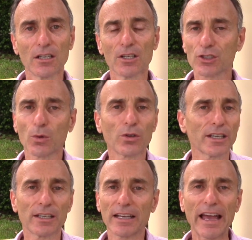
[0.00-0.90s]
So we're
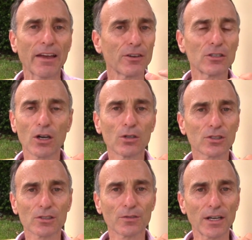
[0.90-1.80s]
eating heavy
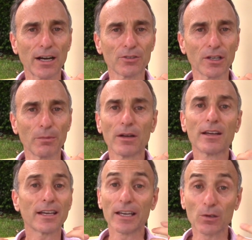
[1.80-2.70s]
doses of Roundup
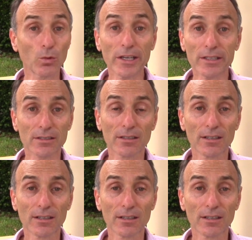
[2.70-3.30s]
in wheat.